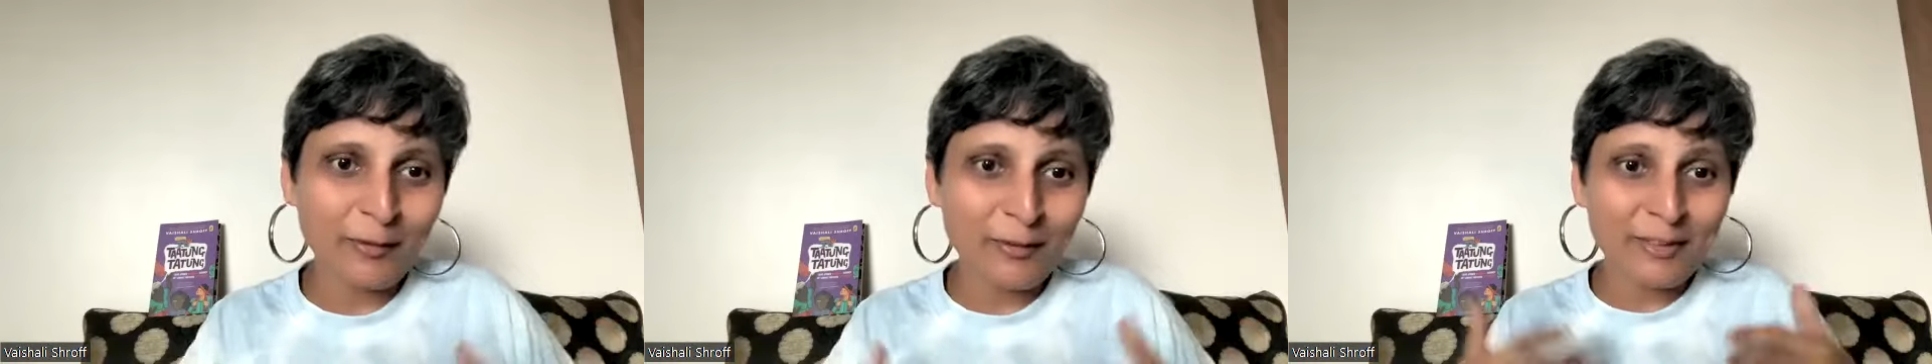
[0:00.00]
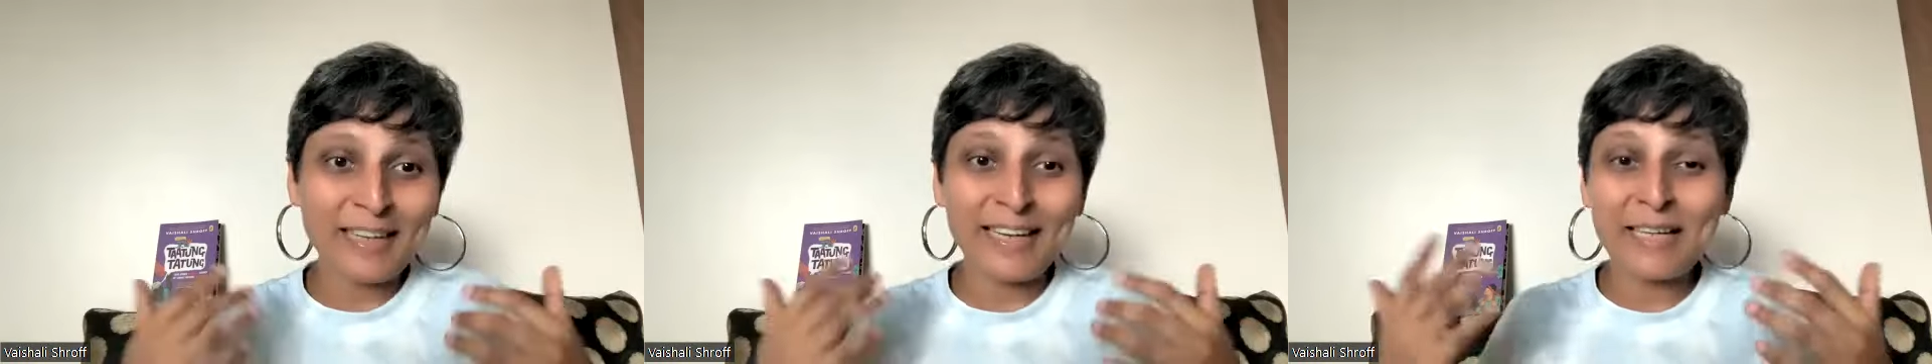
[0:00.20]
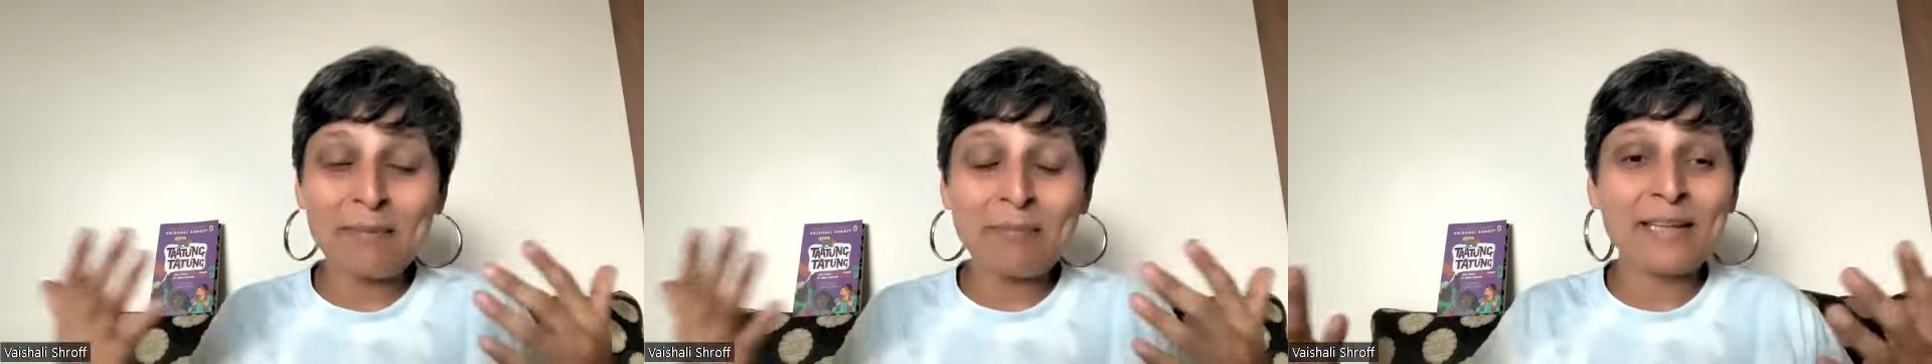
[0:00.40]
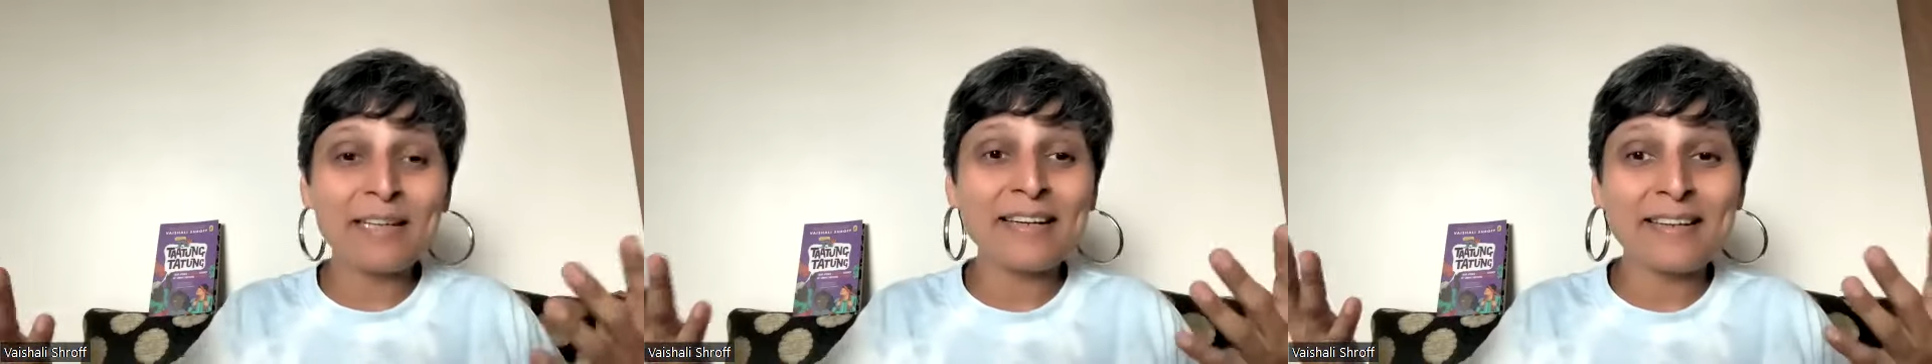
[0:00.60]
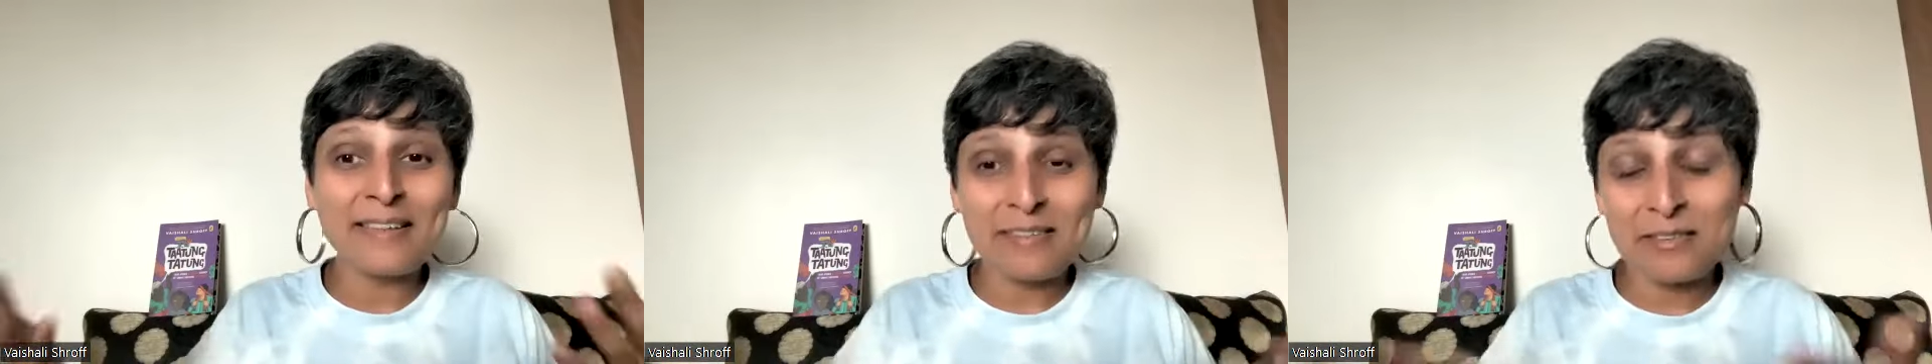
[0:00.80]
or
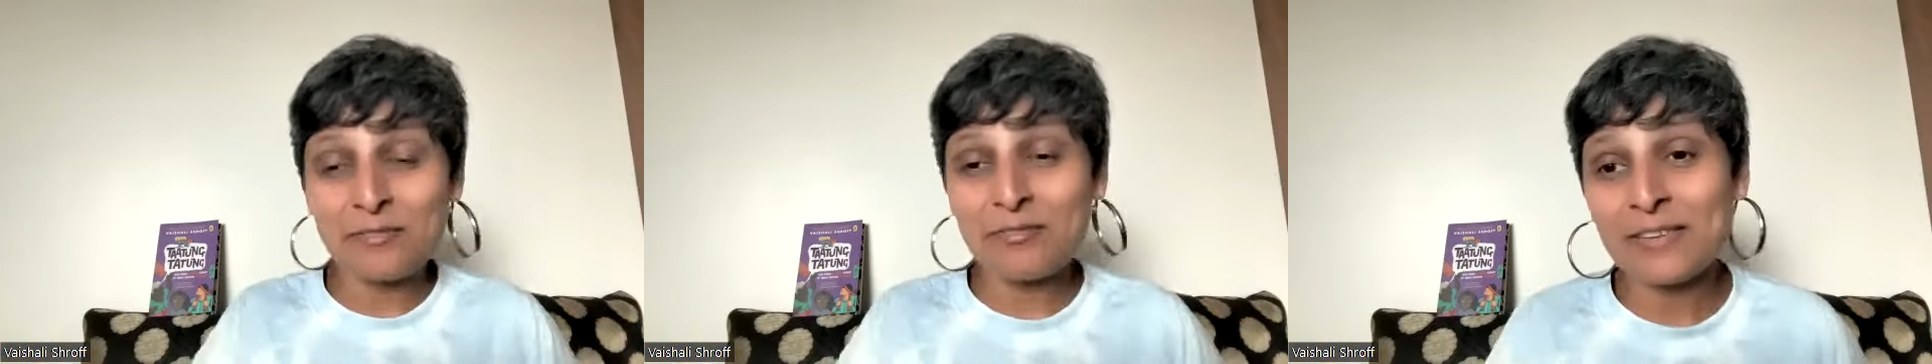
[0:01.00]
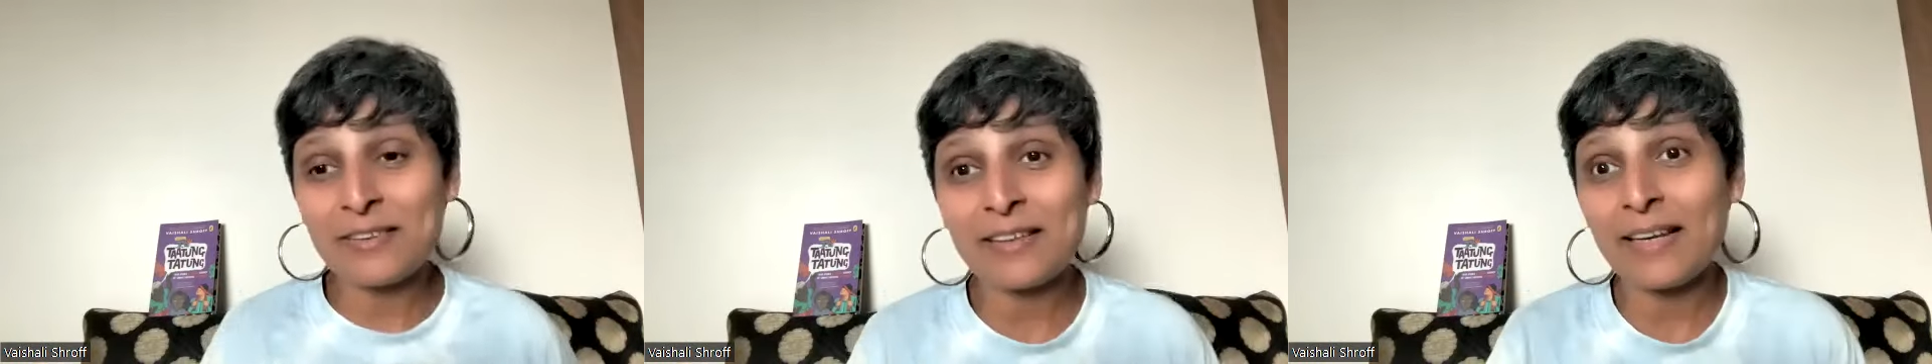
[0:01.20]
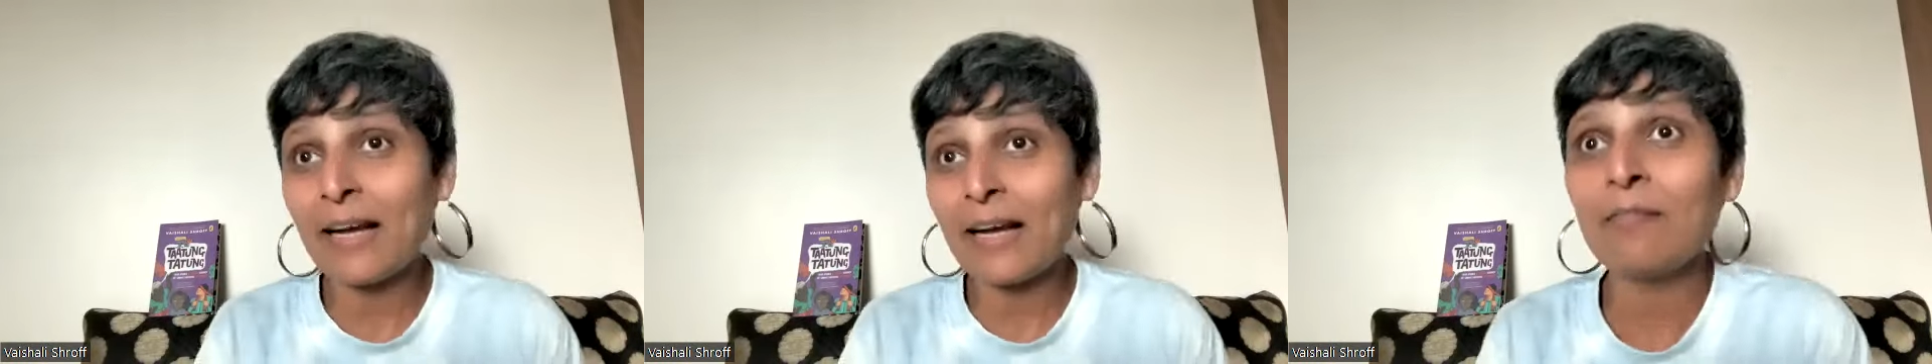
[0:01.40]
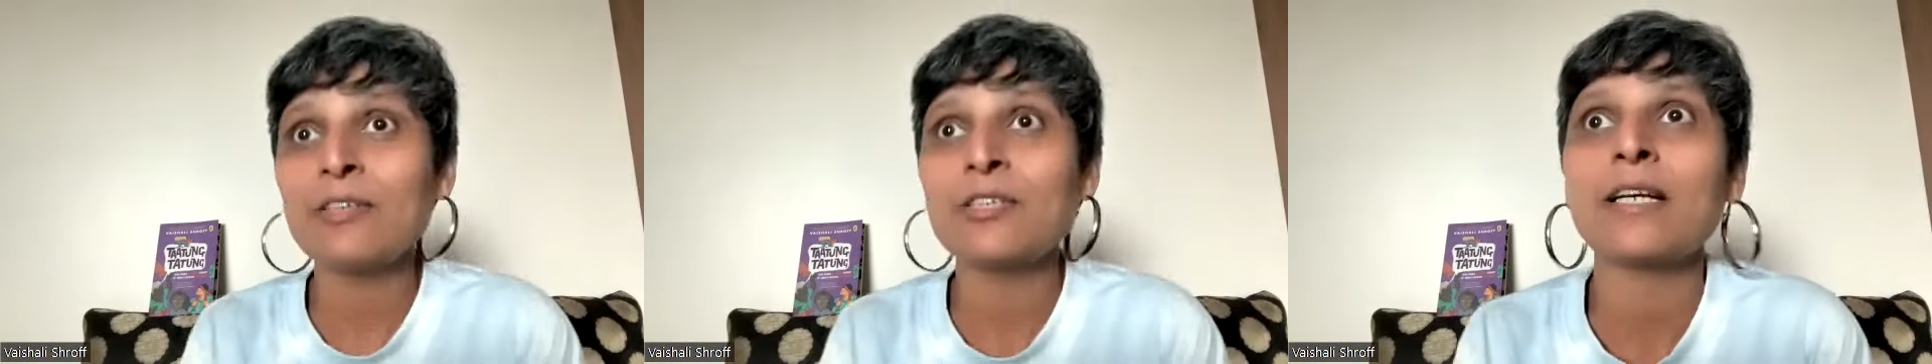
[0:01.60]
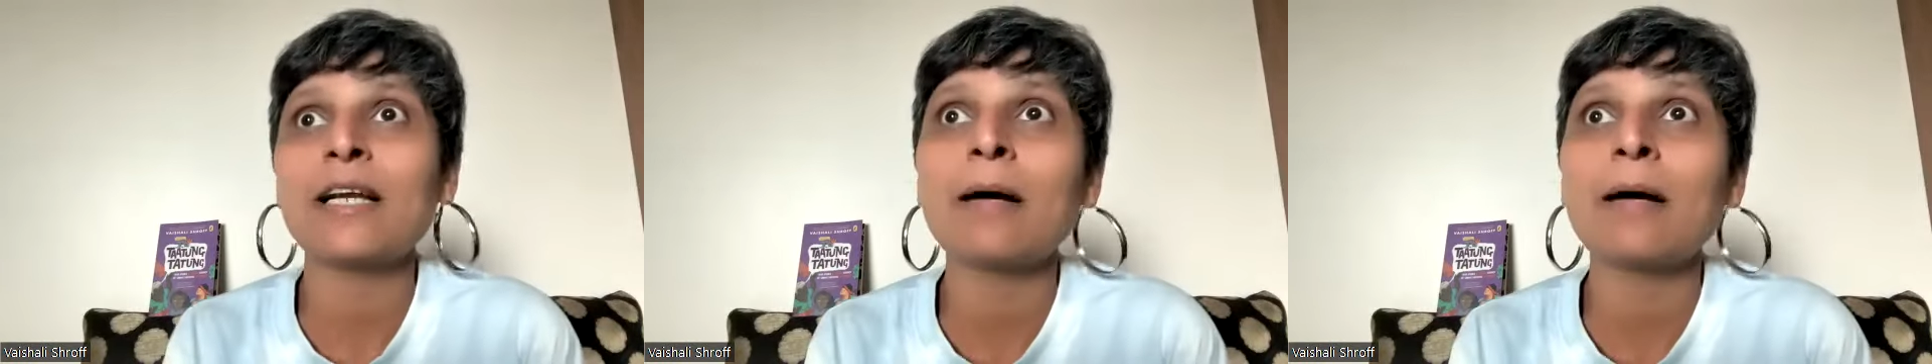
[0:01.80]
anybody can decipher the language.